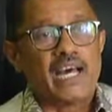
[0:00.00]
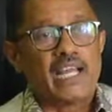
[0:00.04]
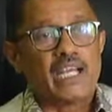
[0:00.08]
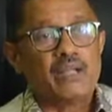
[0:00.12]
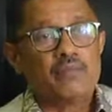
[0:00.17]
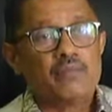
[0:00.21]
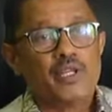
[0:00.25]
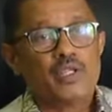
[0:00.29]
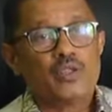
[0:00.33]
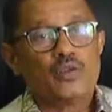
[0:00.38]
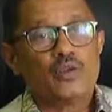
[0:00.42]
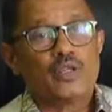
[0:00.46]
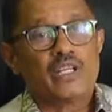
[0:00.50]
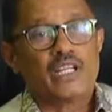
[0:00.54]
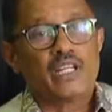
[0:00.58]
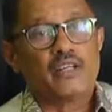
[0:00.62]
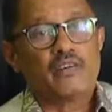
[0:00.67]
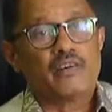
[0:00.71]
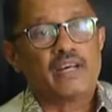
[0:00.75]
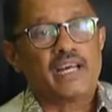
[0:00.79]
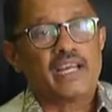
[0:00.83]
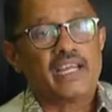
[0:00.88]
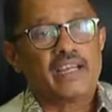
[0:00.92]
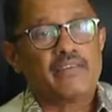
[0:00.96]
I was actually
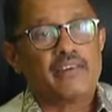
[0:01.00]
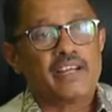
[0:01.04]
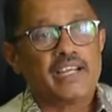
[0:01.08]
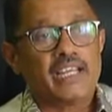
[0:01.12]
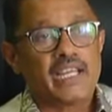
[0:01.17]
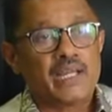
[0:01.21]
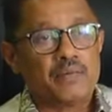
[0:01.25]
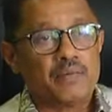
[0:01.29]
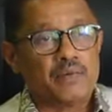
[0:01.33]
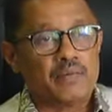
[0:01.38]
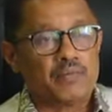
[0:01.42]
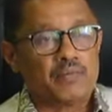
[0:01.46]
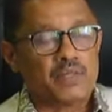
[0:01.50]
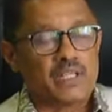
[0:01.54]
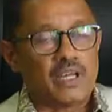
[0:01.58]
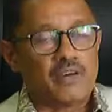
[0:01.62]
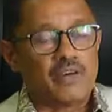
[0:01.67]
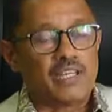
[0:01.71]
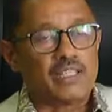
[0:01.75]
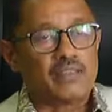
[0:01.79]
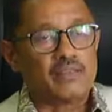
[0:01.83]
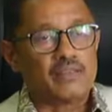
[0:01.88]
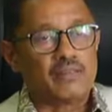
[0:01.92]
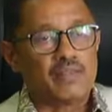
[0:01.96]
waiting for this
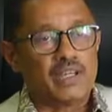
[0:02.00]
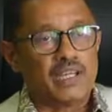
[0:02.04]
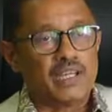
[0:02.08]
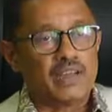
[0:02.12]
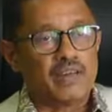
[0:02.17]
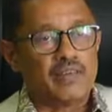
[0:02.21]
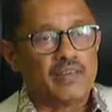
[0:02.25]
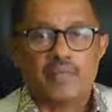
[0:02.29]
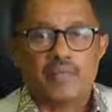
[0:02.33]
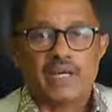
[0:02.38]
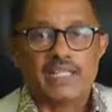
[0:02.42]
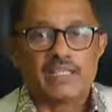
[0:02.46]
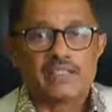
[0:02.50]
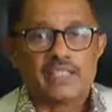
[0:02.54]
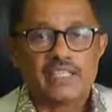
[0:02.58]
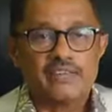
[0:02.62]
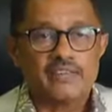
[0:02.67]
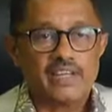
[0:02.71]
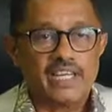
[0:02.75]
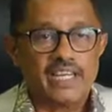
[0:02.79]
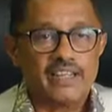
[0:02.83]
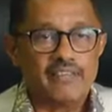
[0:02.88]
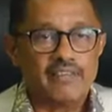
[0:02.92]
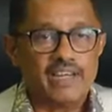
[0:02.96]
charge sheet. I have
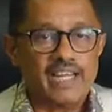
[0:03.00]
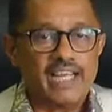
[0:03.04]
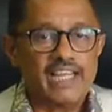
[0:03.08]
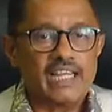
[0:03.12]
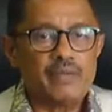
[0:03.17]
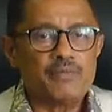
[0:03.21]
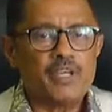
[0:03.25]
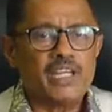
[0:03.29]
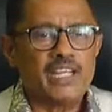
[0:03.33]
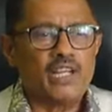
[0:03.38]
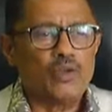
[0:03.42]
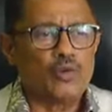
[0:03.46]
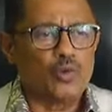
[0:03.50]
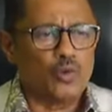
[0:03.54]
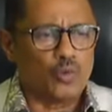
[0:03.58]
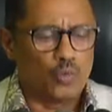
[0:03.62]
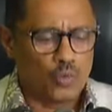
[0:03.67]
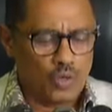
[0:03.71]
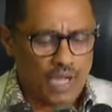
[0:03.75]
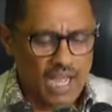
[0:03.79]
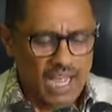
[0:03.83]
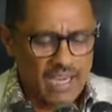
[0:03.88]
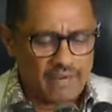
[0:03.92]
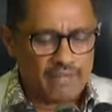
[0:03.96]
answered these
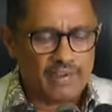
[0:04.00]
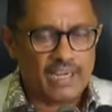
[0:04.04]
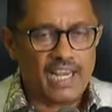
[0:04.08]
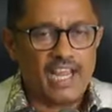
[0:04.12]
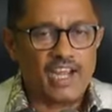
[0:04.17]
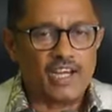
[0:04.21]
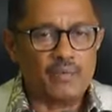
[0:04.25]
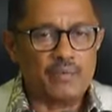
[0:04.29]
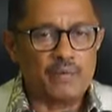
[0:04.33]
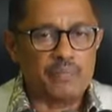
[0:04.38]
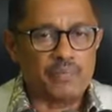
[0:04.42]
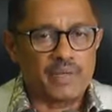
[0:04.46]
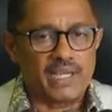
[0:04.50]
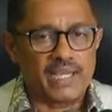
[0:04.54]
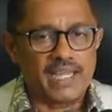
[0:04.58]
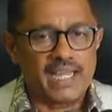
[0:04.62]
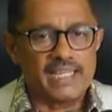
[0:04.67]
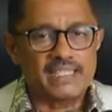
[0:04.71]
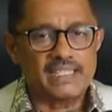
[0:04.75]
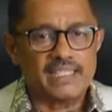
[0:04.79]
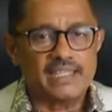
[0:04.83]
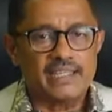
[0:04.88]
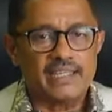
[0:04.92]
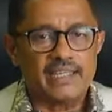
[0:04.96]
allegations before, but
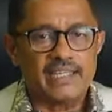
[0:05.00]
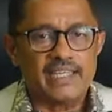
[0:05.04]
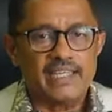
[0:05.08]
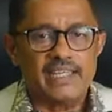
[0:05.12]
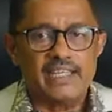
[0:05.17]
I know that